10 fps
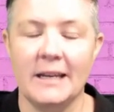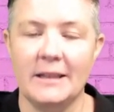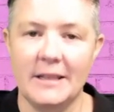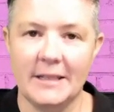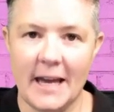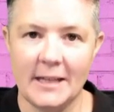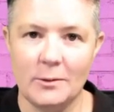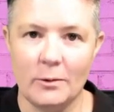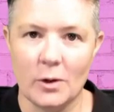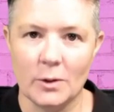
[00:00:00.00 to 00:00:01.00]
In this
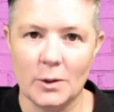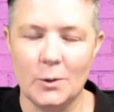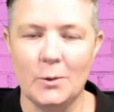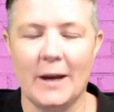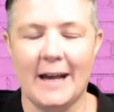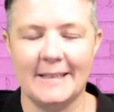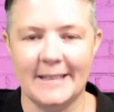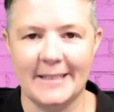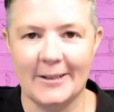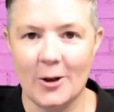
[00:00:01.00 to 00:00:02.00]
case, we've got two. As I said